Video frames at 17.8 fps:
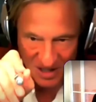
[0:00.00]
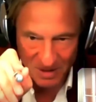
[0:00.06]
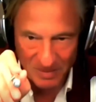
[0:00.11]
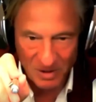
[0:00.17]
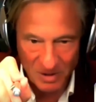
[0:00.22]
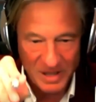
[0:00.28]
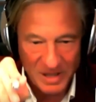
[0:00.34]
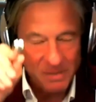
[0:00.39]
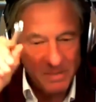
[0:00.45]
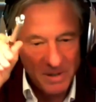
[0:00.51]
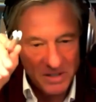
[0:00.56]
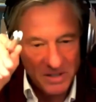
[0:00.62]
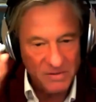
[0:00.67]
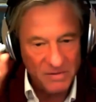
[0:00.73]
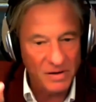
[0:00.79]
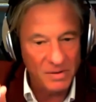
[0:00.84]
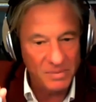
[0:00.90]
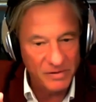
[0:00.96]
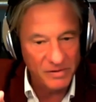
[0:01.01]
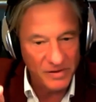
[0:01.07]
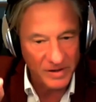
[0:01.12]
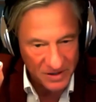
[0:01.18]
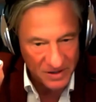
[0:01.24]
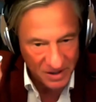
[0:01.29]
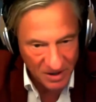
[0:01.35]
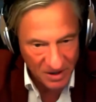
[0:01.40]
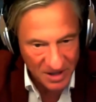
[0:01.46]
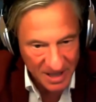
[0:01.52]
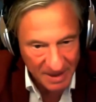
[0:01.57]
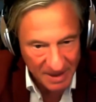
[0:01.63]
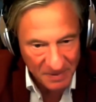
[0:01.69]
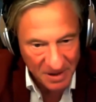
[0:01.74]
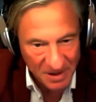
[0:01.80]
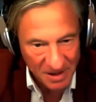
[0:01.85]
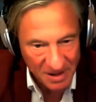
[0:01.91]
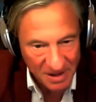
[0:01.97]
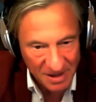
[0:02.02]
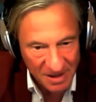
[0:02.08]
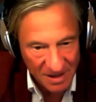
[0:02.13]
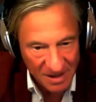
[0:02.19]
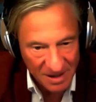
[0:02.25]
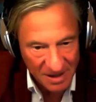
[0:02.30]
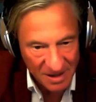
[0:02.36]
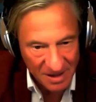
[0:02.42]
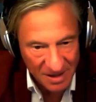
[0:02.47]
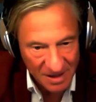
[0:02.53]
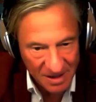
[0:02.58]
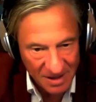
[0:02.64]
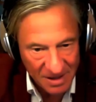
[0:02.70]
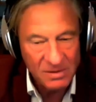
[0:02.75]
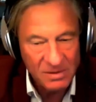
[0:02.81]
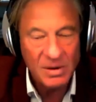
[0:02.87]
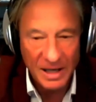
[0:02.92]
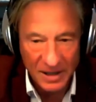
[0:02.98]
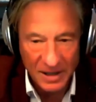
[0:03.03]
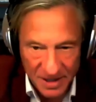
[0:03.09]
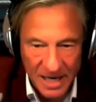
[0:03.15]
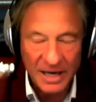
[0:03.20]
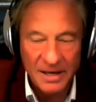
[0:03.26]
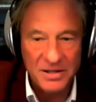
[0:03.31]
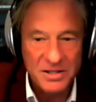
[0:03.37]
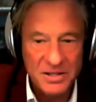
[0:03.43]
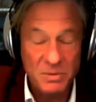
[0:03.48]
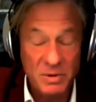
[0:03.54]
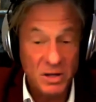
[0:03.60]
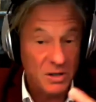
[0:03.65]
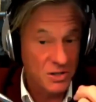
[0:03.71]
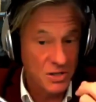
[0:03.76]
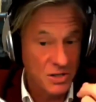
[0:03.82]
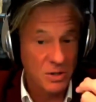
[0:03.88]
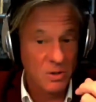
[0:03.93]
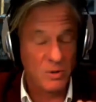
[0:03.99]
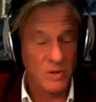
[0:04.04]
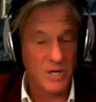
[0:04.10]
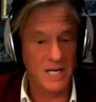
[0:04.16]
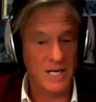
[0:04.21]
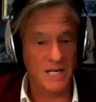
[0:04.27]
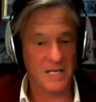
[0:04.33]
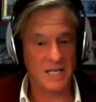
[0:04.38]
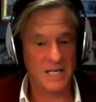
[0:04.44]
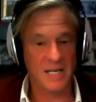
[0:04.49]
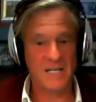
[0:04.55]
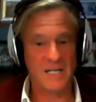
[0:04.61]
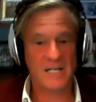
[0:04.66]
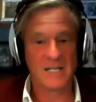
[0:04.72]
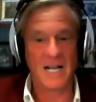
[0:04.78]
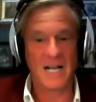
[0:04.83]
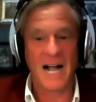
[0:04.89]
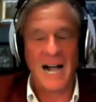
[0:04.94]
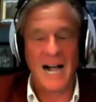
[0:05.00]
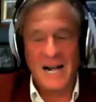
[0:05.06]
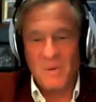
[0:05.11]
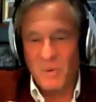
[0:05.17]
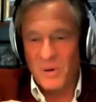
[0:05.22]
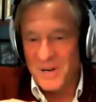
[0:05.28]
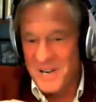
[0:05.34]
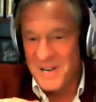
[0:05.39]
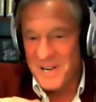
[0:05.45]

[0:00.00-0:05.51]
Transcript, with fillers: Moeng, Minister of Home Affairs. Yeah, Foreign Affairs. and uh, Right, and, done. so we got two uh, already. Okay. I and say